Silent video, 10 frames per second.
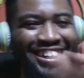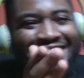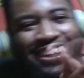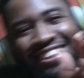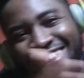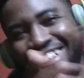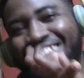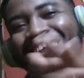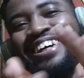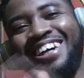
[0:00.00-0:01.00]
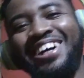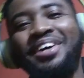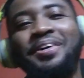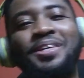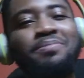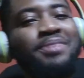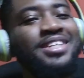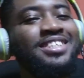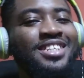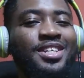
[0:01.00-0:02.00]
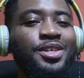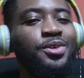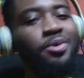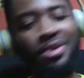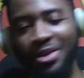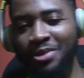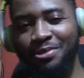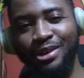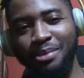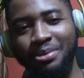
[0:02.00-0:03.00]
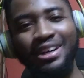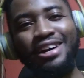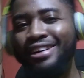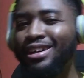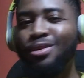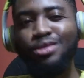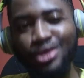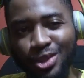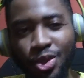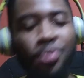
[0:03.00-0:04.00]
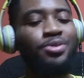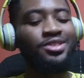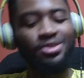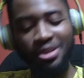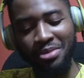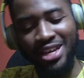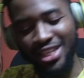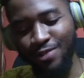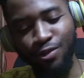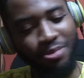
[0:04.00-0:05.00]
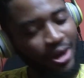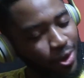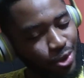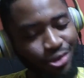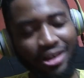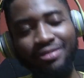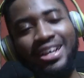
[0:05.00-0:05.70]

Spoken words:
I like that. It's Medee T, the young god of rap, and I won't stop until they be asking for my autograph.